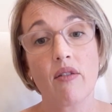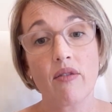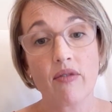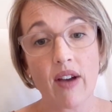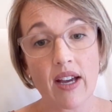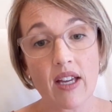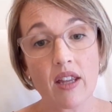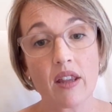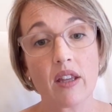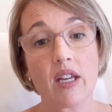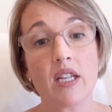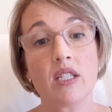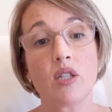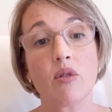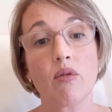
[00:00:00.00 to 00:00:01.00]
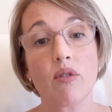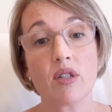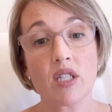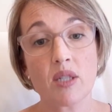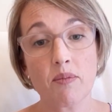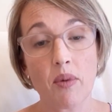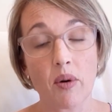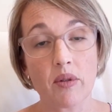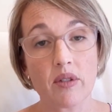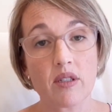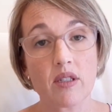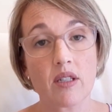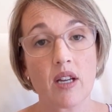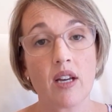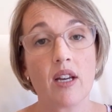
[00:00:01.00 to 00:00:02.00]
Faith is a
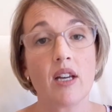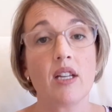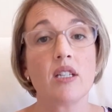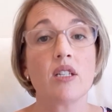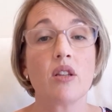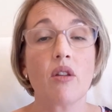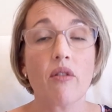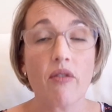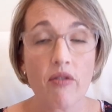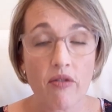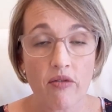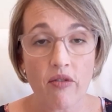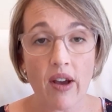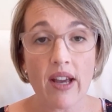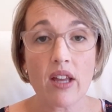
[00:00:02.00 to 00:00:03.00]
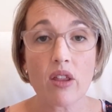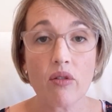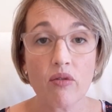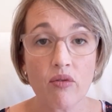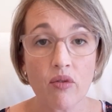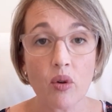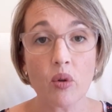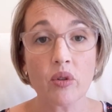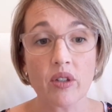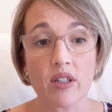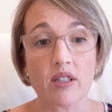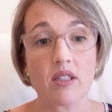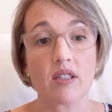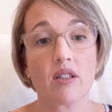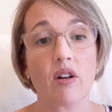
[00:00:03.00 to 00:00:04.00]
response to the
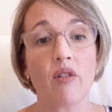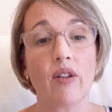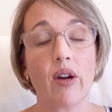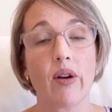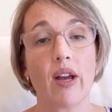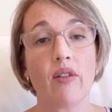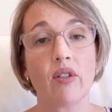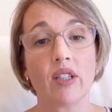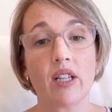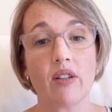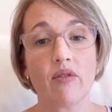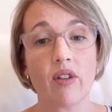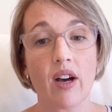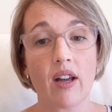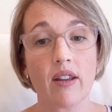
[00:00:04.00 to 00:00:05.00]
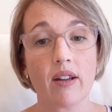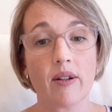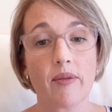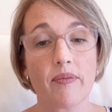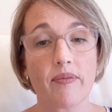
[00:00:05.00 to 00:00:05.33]
faithfulness of our Heavenly Father.